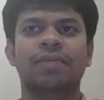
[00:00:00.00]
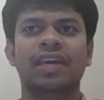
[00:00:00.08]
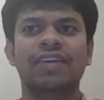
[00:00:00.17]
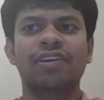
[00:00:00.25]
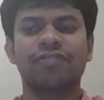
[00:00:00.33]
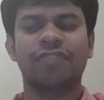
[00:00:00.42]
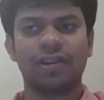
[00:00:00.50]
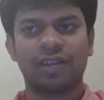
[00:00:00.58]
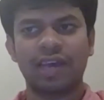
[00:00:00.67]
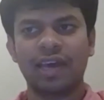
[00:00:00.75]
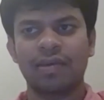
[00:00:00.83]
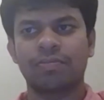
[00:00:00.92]
Even for
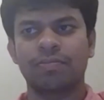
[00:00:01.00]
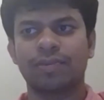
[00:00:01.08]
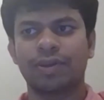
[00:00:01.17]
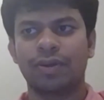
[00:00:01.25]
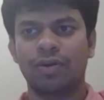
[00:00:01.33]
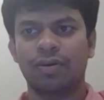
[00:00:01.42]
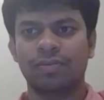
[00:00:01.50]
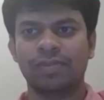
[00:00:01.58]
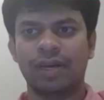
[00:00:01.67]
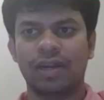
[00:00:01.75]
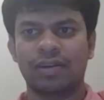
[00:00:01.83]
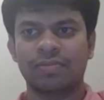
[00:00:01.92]
them, you
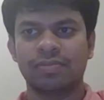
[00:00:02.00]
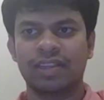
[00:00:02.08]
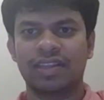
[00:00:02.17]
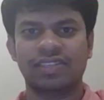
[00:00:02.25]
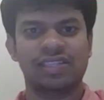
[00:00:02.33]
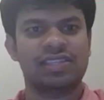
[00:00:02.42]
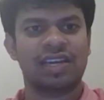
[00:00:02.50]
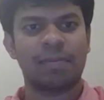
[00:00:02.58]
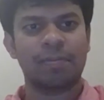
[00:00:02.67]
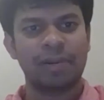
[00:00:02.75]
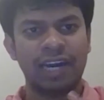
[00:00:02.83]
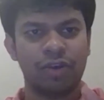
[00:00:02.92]
know, this is a
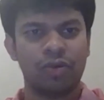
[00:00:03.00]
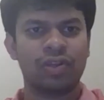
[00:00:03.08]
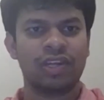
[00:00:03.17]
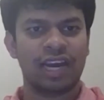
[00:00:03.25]
completely new thing.